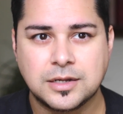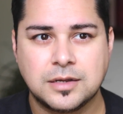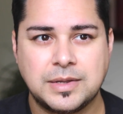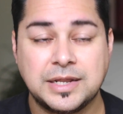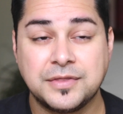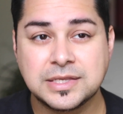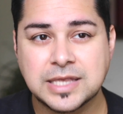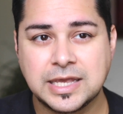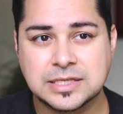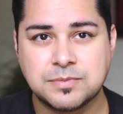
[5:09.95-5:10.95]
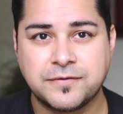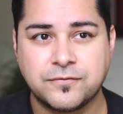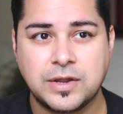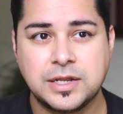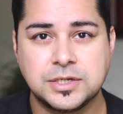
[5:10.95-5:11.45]
And in this case, my
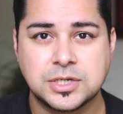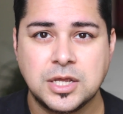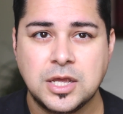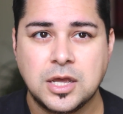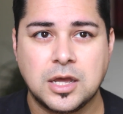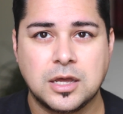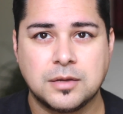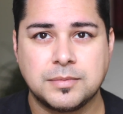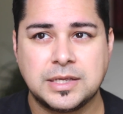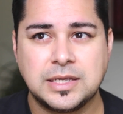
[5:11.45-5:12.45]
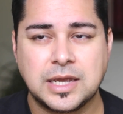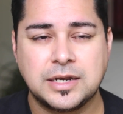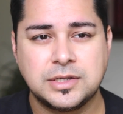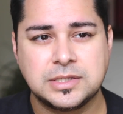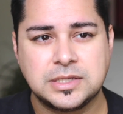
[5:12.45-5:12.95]
friend, I
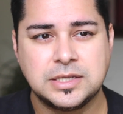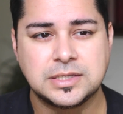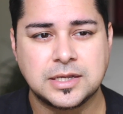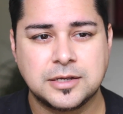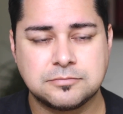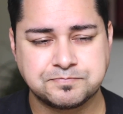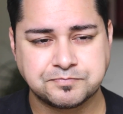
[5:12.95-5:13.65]
know he's a